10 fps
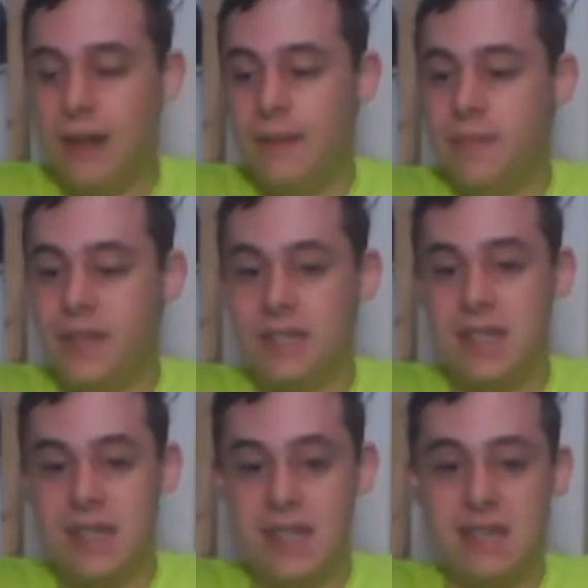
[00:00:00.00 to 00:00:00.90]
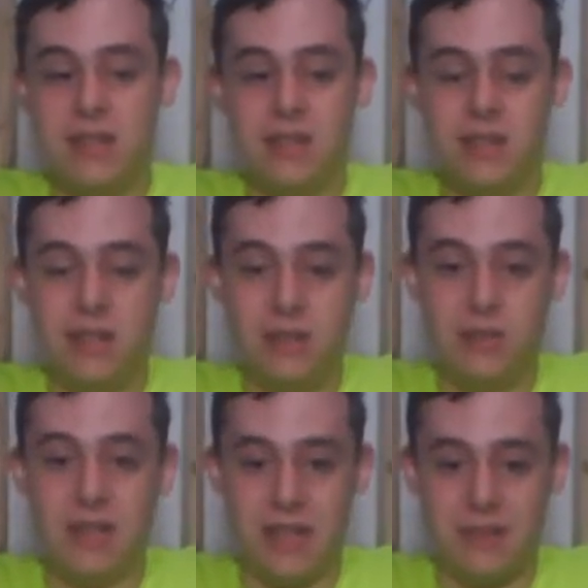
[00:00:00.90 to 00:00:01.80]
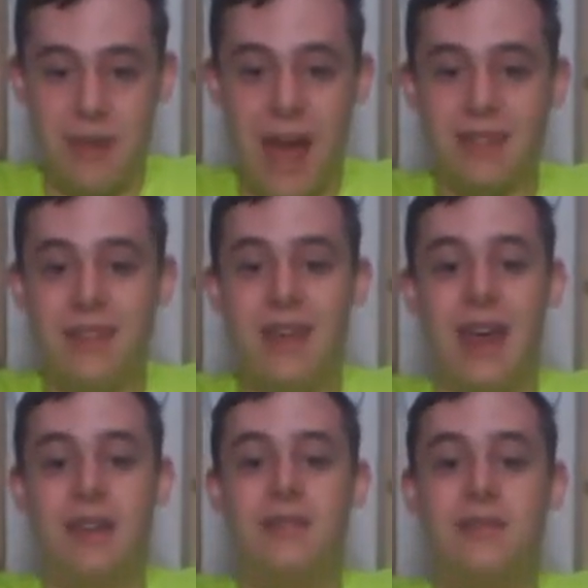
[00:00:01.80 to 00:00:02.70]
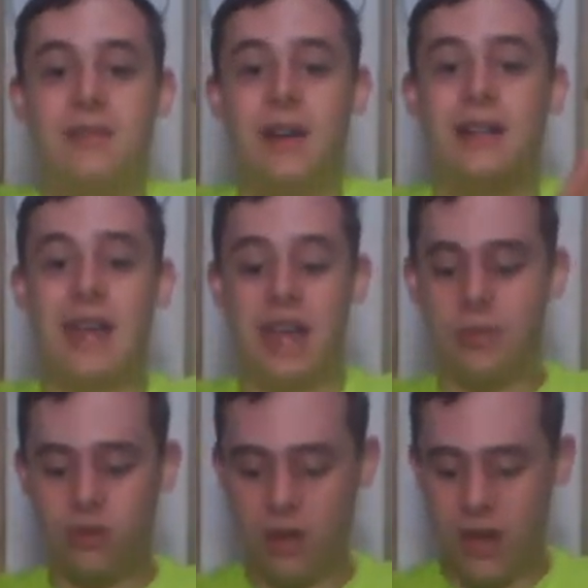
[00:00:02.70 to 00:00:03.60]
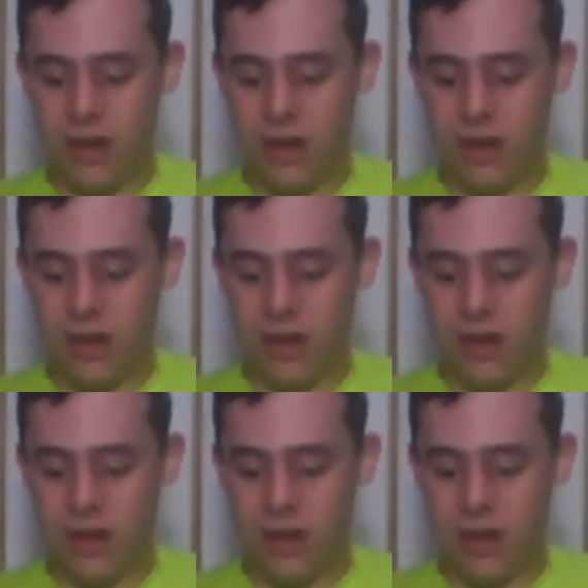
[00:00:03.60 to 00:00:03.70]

Because it's easier to use this mat than a table,